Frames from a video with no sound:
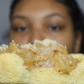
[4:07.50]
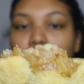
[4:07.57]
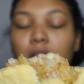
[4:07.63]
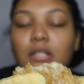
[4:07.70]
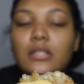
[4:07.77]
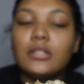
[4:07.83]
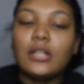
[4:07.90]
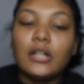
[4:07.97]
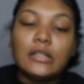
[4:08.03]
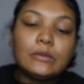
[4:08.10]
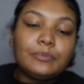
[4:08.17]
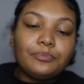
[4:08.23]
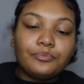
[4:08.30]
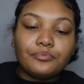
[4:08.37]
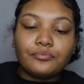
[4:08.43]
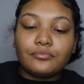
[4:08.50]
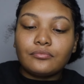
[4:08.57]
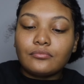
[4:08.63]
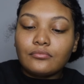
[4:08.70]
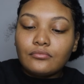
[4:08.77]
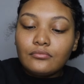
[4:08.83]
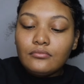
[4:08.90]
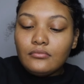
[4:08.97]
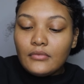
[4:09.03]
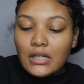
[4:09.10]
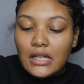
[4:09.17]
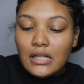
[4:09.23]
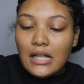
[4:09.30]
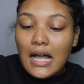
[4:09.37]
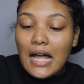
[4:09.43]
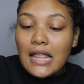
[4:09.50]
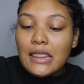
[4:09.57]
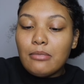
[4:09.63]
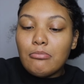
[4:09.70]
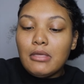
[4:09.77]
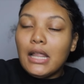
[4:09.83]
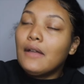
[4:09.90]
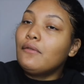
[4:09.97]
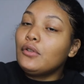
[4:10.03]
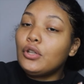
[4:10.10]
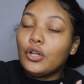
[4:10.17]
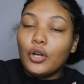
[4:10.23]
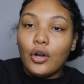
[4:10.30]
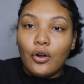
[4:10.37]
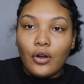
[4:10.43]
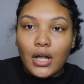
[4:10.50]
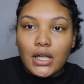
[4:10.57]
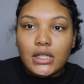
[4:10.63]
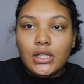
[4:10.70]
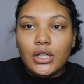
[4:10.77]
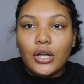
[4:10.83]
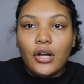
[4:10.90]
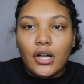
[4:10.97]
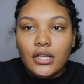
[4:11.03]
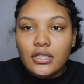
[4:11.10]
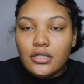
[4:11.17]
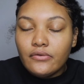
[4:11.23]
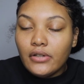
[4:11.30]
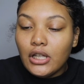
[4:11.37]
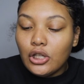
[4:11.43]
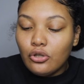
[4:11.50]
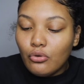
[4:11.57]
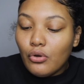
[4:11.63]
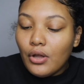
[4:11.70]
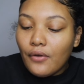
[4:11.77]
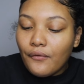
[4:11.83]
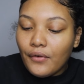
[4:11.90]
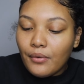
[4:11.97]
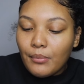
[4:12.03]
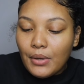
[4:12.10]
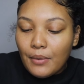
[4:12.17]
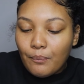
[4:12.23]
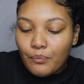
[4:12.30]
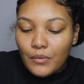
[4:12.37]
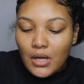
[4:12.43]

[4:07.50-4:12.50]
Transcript: This is good. I'm loving the crust. The crust is really doing it for me.